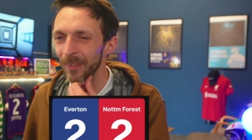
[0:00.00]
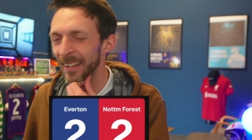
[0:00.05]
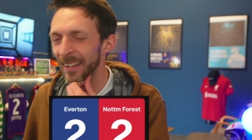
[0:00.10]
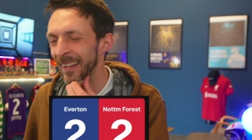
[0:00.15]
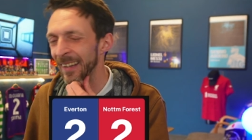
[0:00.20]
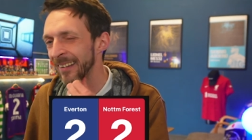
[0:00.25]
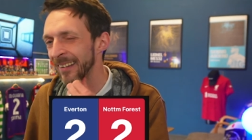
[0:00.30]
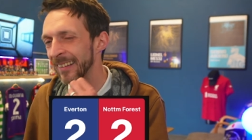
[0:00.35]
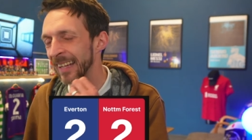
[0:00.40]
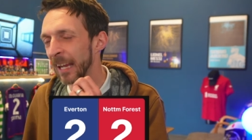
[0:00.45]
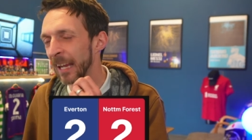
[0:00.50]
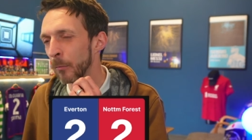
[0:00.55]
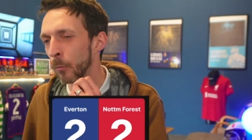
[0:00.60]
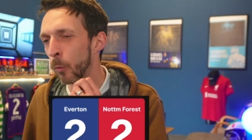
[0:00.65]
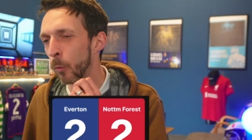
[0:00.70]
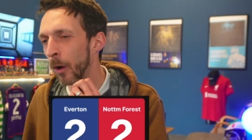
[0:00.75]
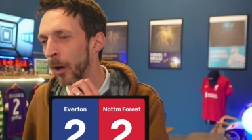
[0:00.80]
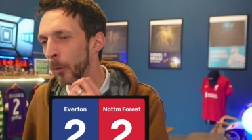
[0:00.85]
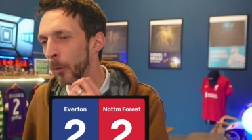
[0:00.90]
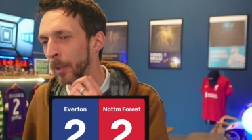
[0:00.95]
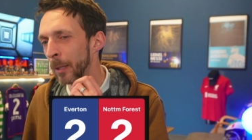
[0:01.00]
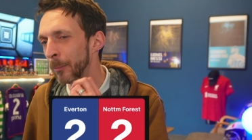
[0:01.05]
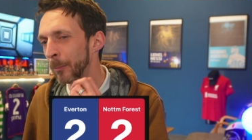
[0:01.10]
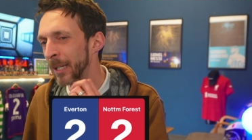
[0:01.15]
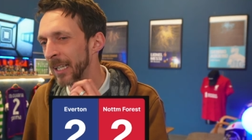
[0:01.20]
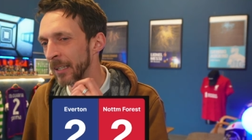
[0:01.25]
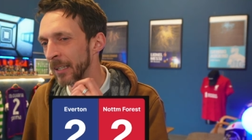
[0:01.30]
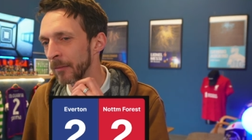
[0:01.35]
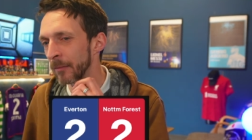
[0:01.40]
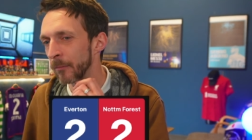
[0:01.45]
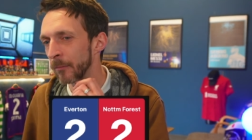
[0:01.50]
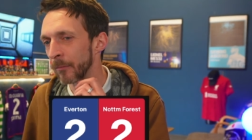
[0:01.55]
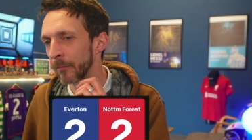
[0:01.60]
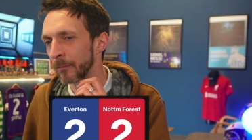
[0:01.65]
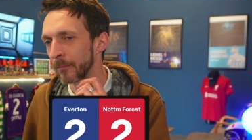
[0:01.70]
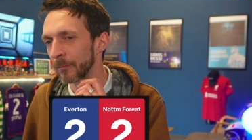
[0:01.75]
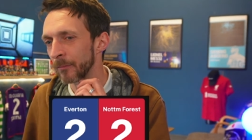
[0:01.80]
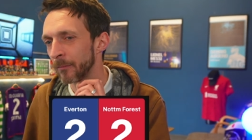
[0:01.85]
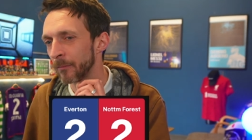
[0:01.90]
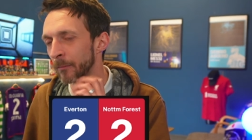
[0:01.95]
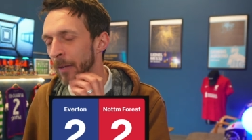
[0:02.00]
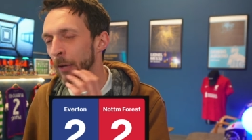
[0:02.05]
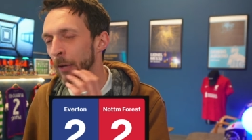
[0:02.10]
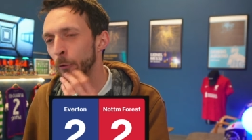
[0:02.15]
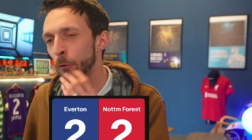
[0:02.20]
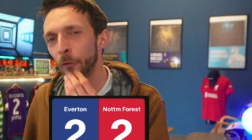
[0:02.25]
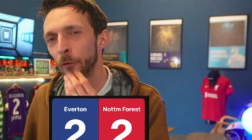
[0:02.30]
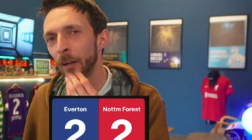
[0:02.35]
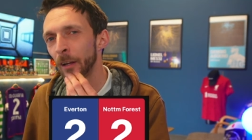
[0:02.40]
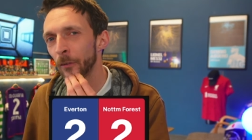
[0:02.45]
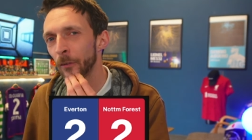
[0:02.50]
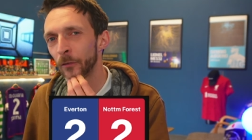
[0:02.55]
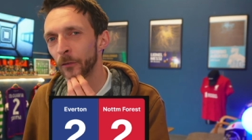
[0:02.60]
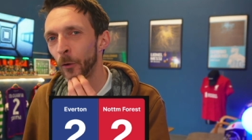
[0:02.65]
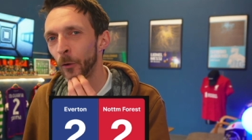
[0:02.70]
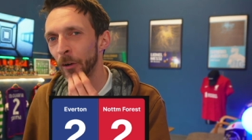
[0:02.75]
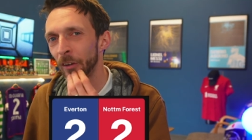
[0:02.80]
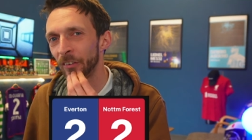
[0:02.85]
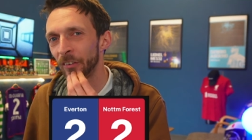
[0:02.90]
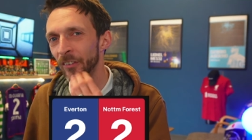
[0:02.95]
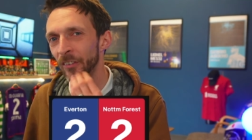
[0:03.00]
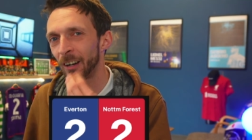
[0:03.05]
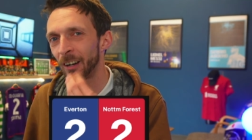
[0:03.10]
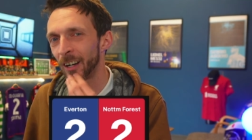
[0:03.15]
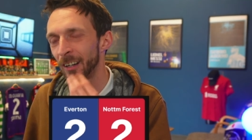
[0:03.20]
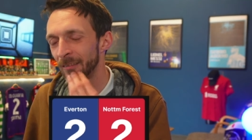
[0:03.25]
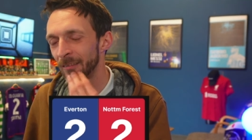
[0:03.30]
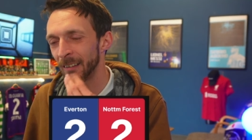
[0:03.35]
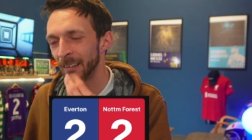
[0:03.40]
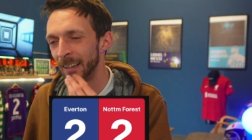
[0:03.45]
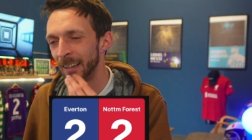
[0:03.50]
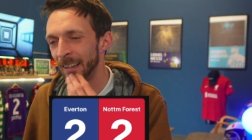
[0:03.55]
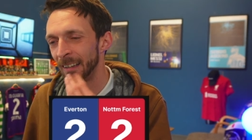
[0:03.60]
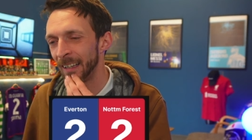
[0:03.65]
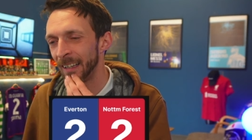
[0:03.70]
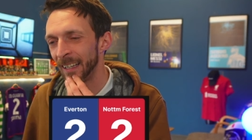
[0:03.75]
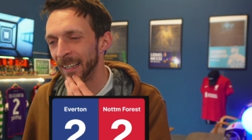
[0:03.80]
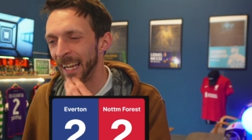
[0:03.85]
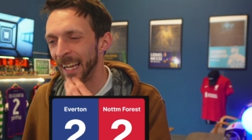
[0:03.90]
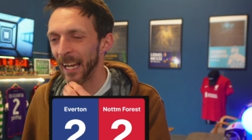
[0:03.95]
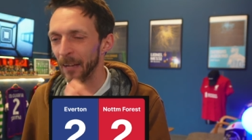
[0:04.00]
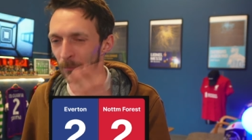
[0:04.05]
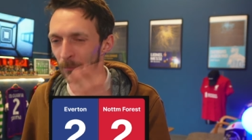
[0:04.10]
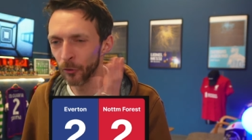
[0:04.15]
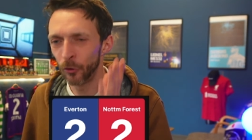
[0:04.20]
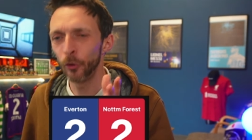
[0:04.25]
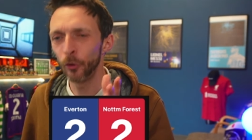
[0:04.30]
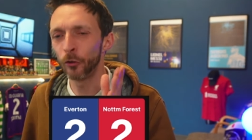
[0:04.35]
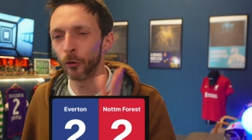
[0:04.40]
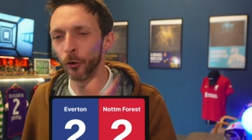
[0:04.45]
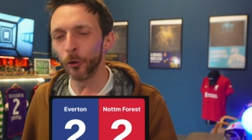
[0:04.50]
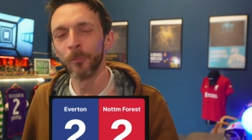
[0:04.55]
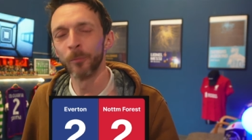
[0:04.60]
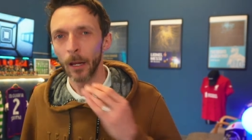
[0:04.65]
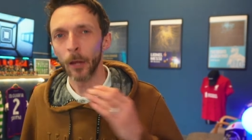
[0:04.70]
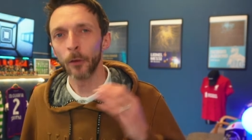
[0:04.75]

in this game will be beaten. I don't think Forest are, yeah, two two.